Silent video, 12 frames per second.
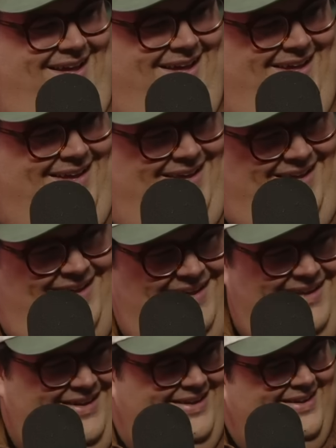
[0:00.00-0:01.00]
these black
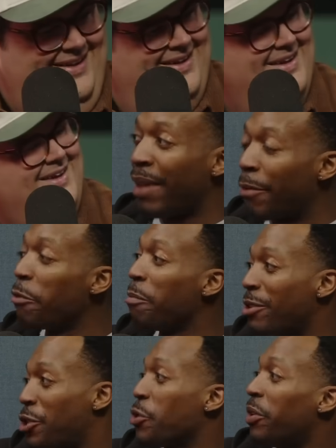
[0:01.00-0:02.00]
women
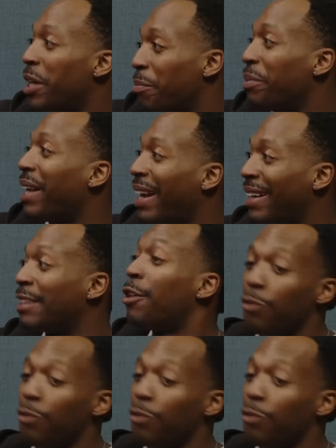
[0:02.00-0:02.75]
be showing up late.